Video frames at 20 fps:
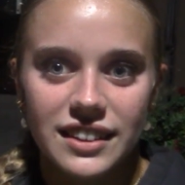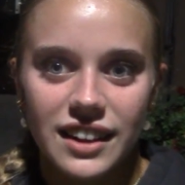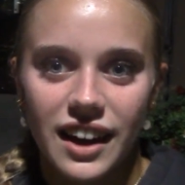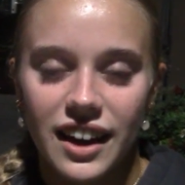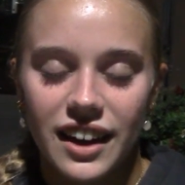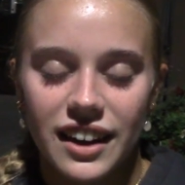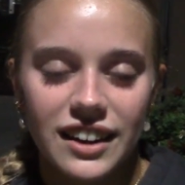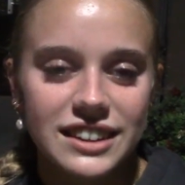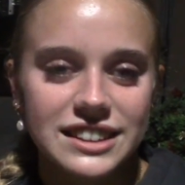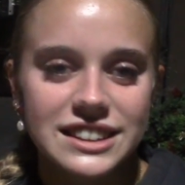
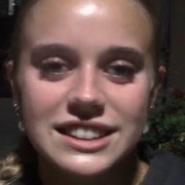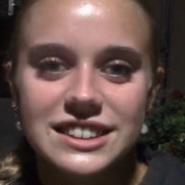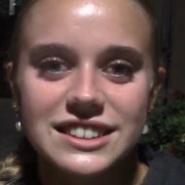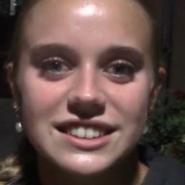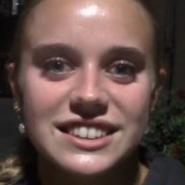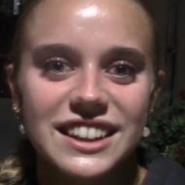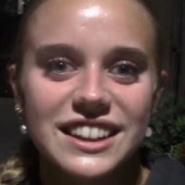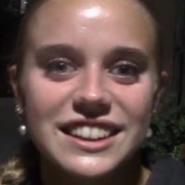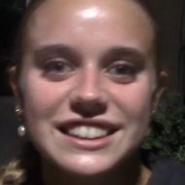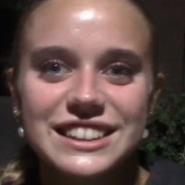Yeah, it's
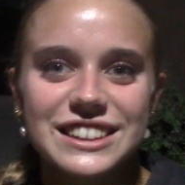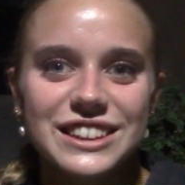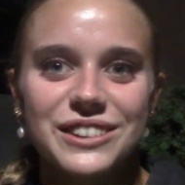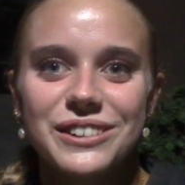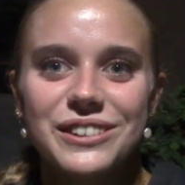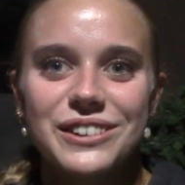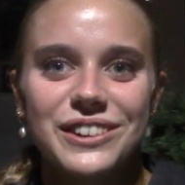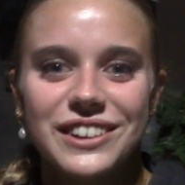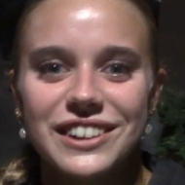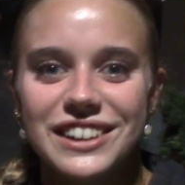so
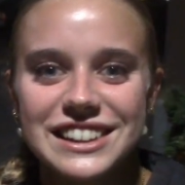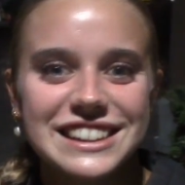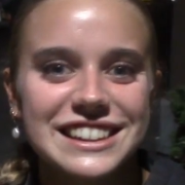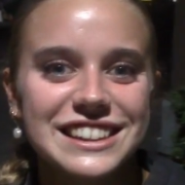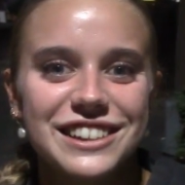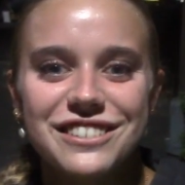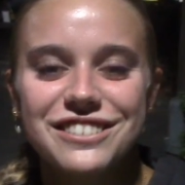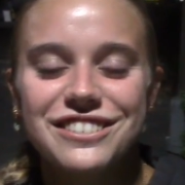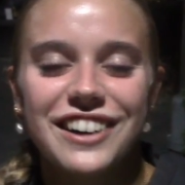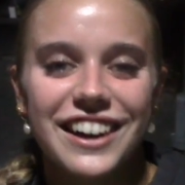cool. It's
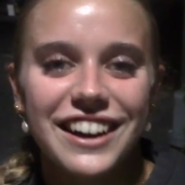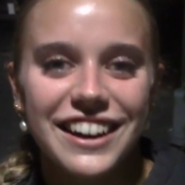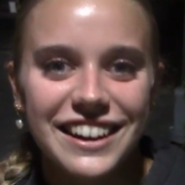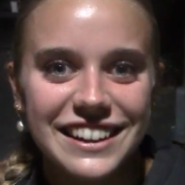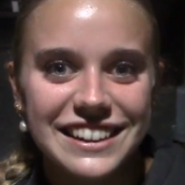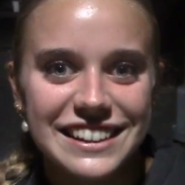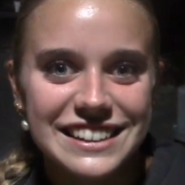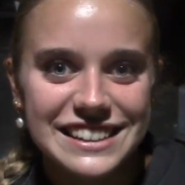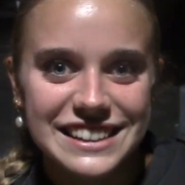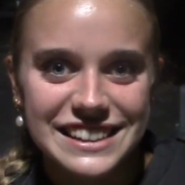so
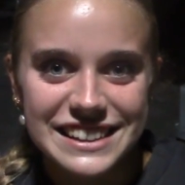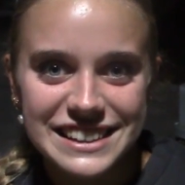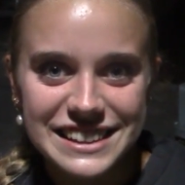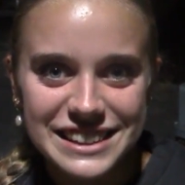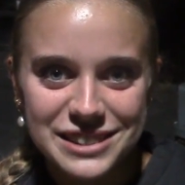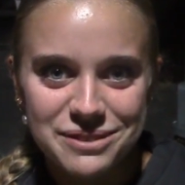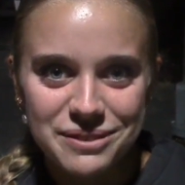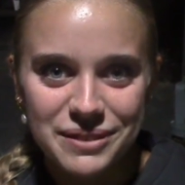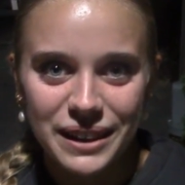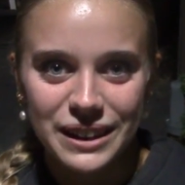fun just
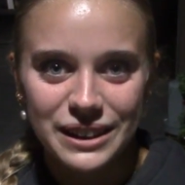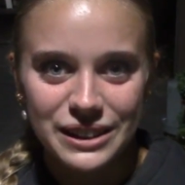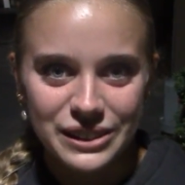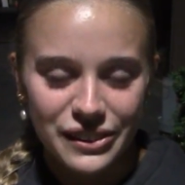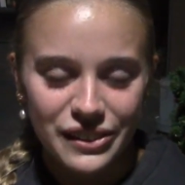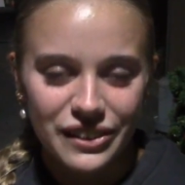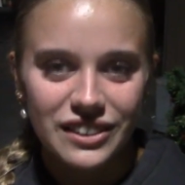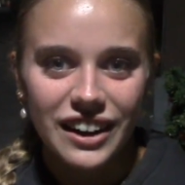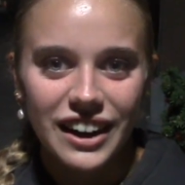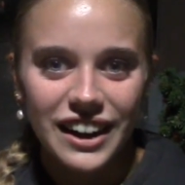being under
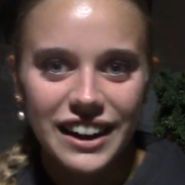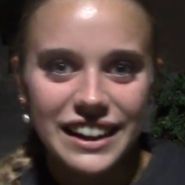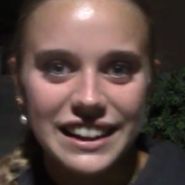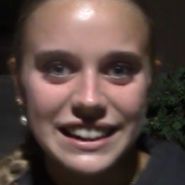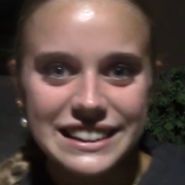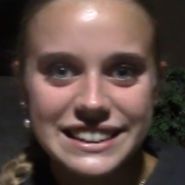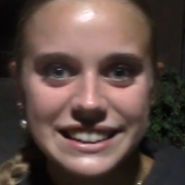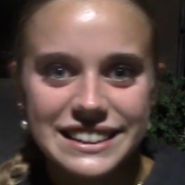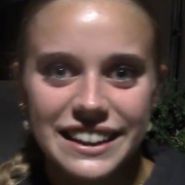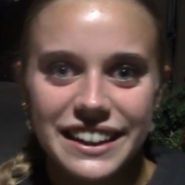the
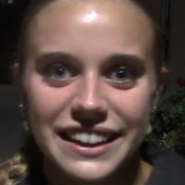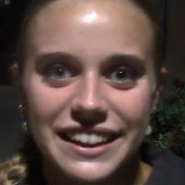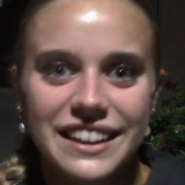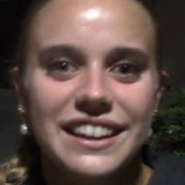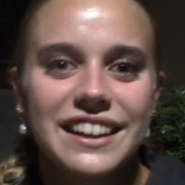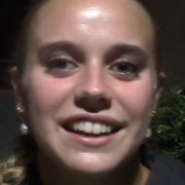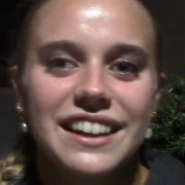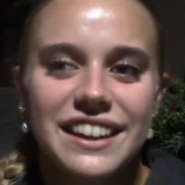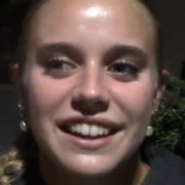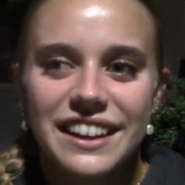lights. Like,
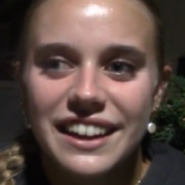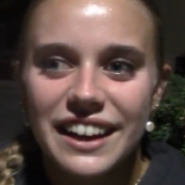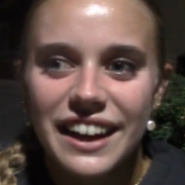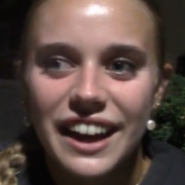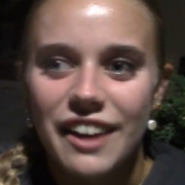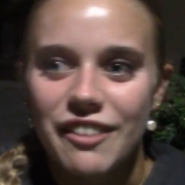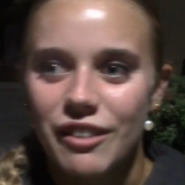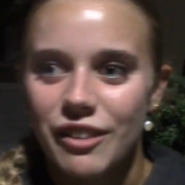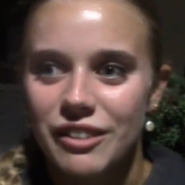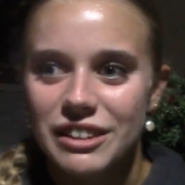
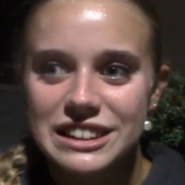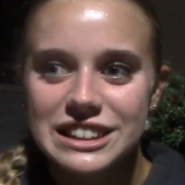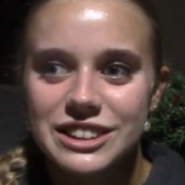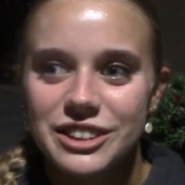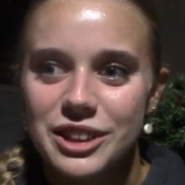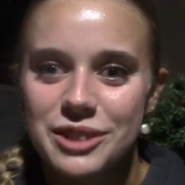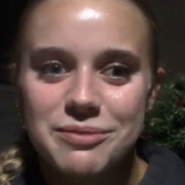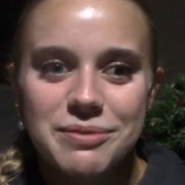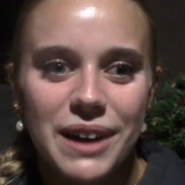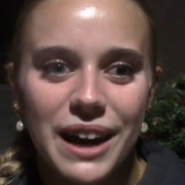everyone's so
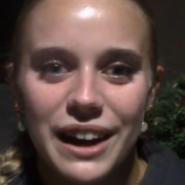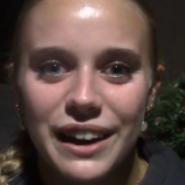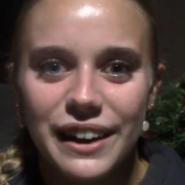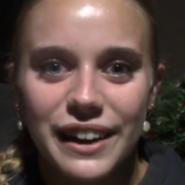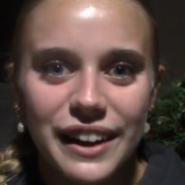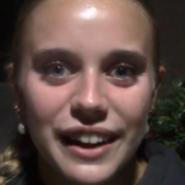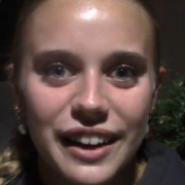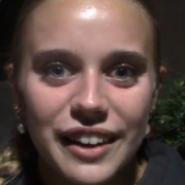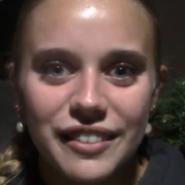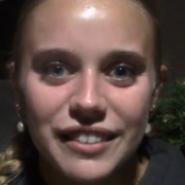
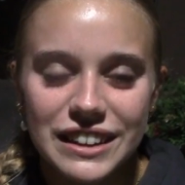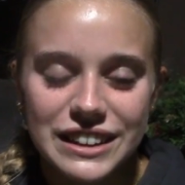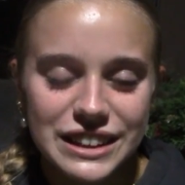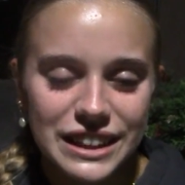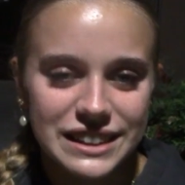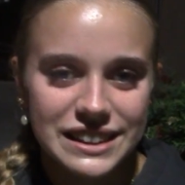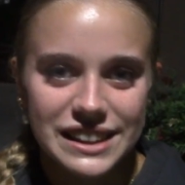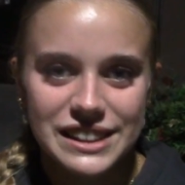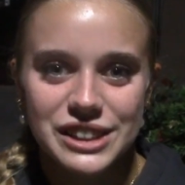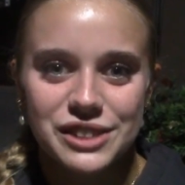competitive. It's
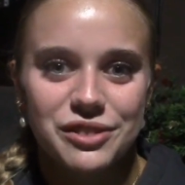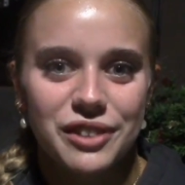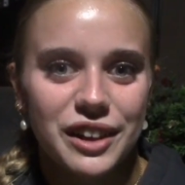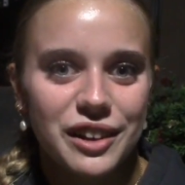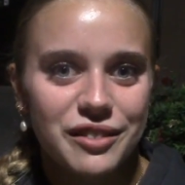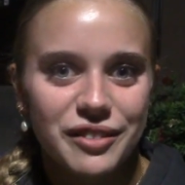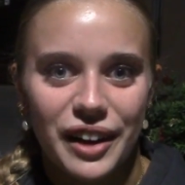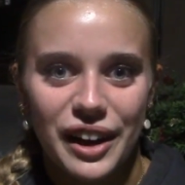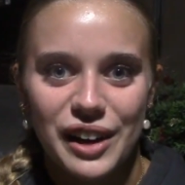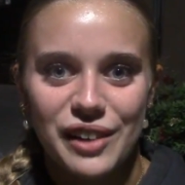just such a fun
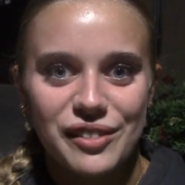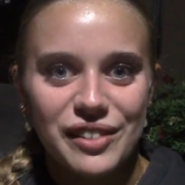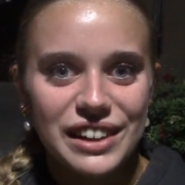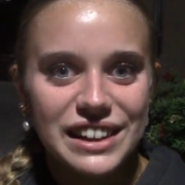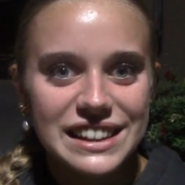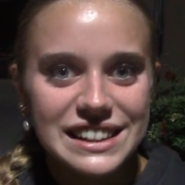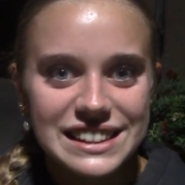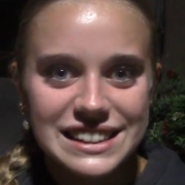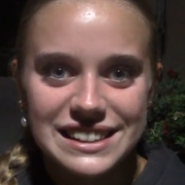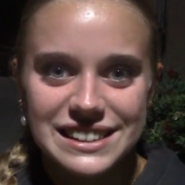
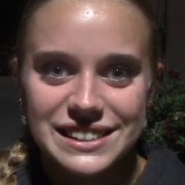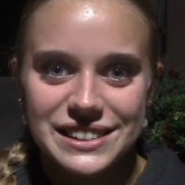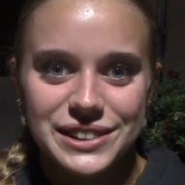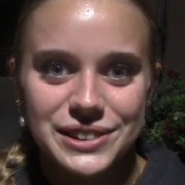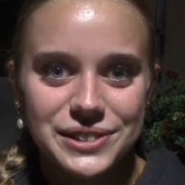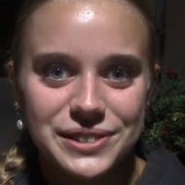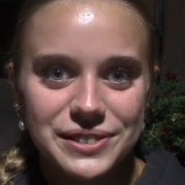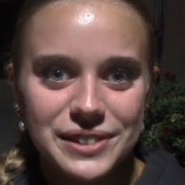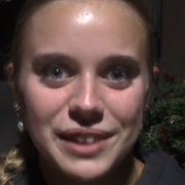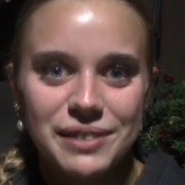environment.
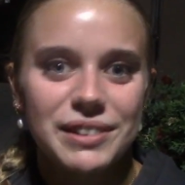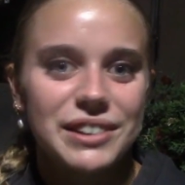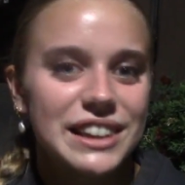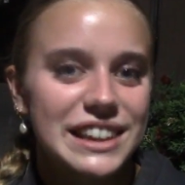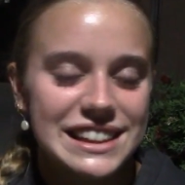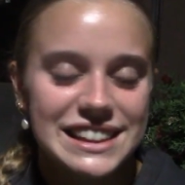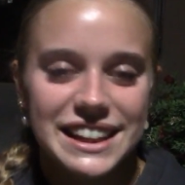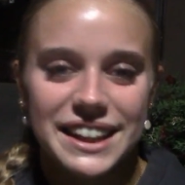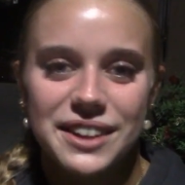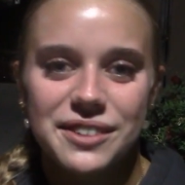So I'm really
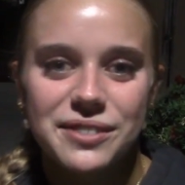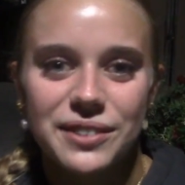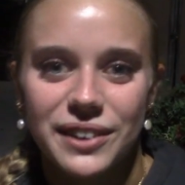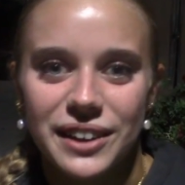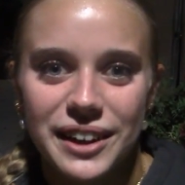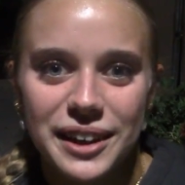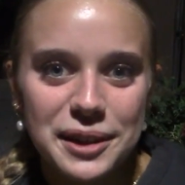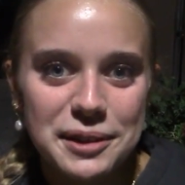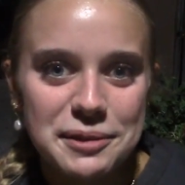excited for it.